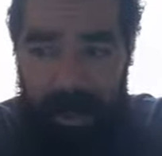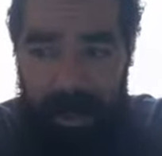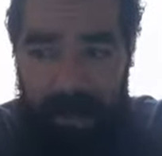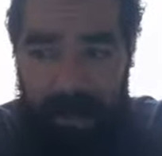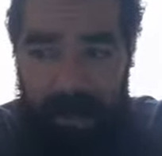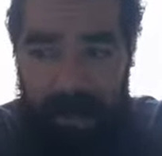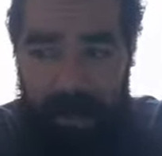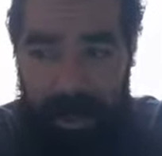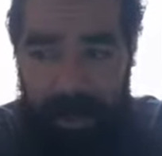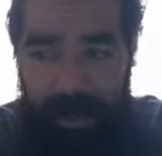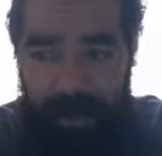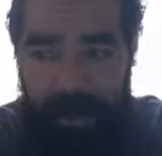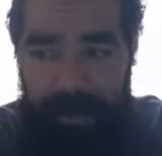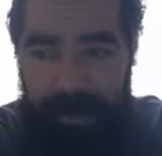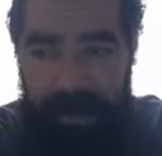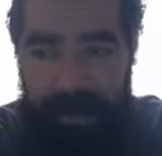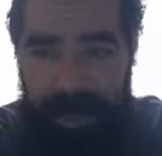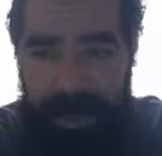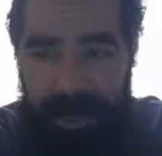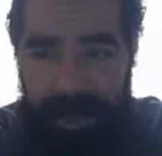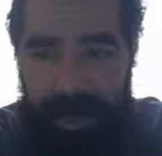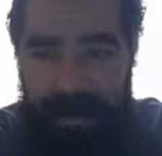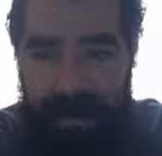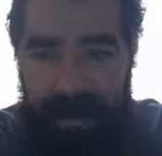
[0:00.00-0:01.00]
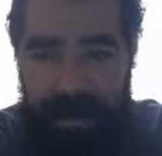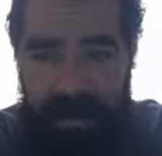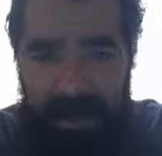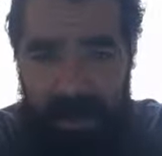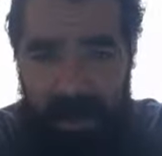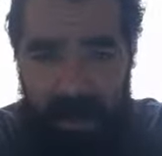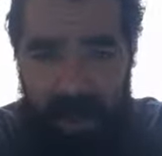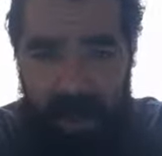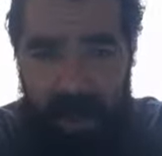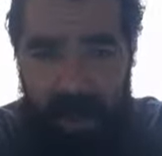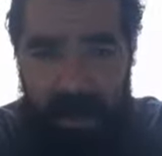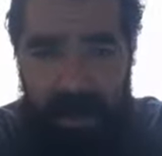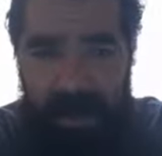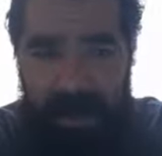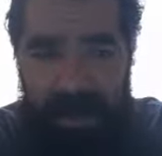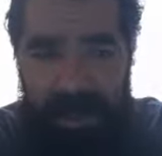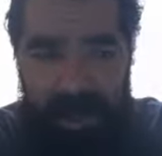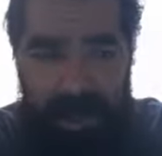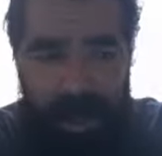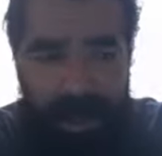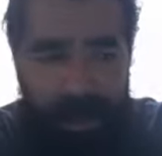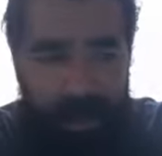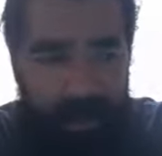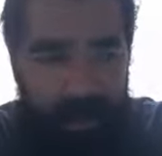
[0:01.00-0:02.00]
It's like, kids know
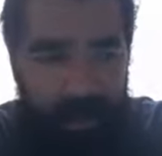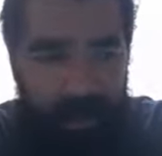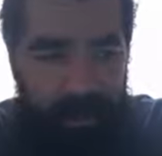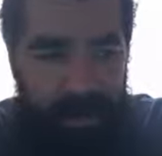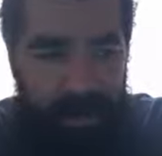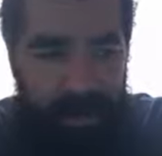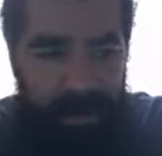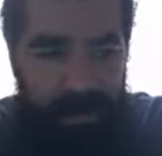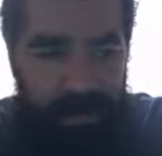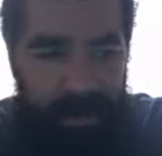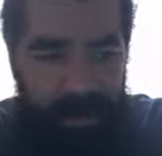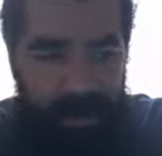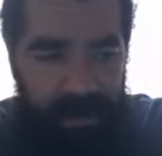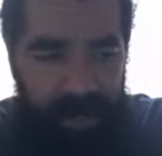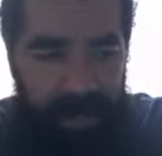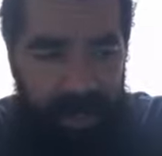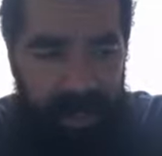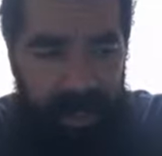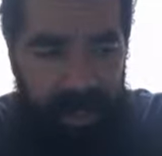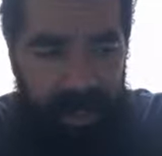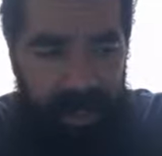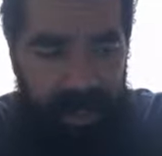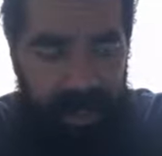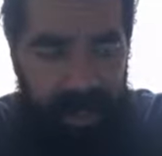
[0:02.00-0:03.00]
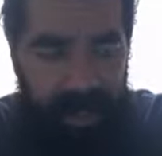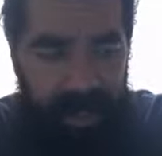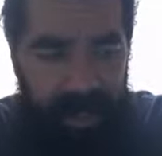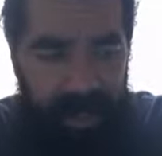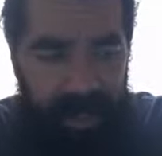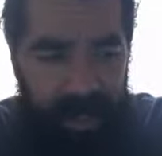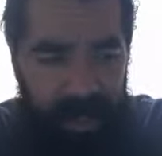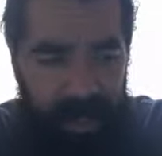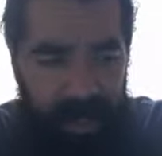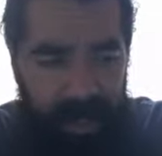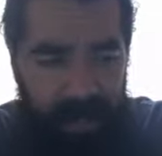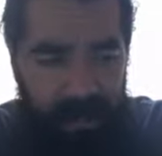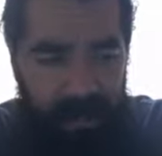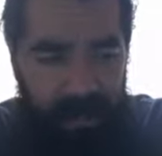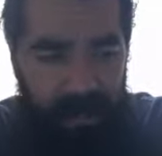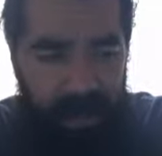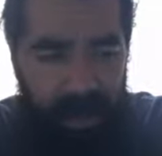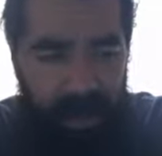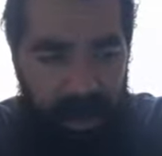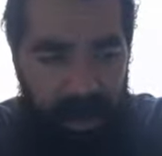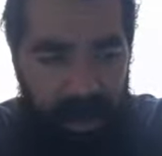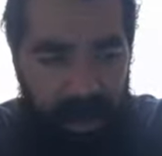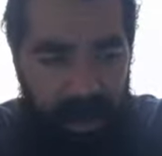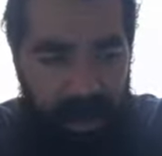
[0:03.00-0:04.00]
what's up. If the kid didn't have
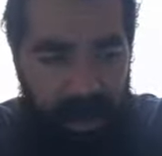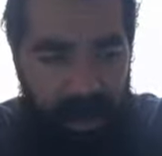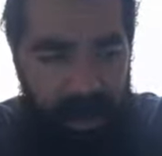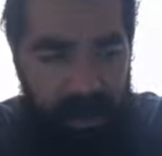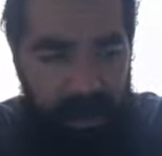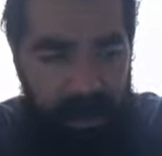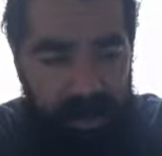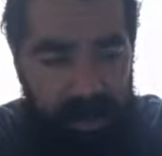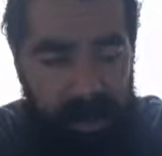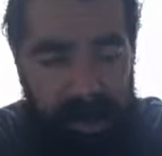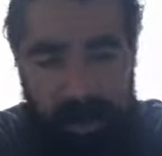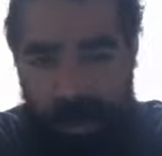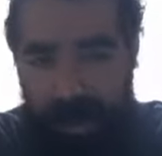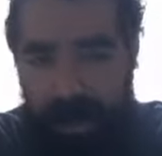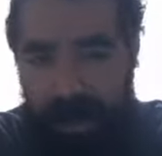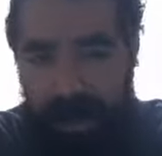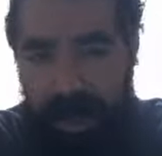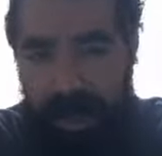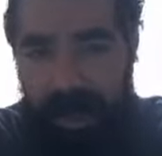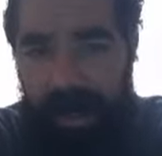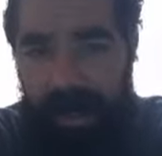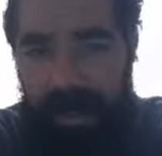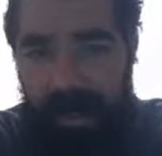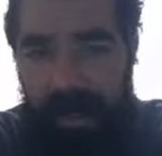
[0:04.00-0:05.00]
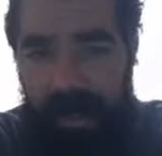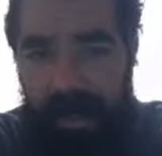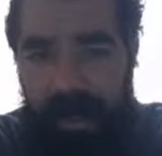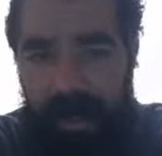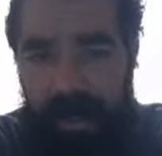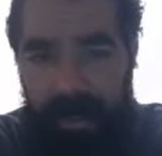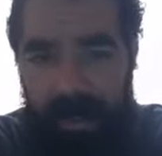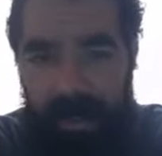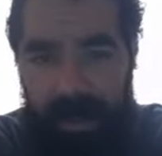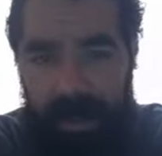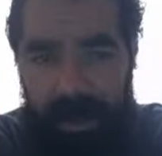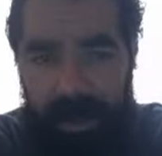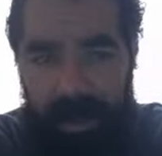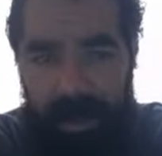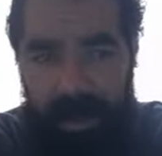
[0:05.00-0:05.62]
a discerning mind, the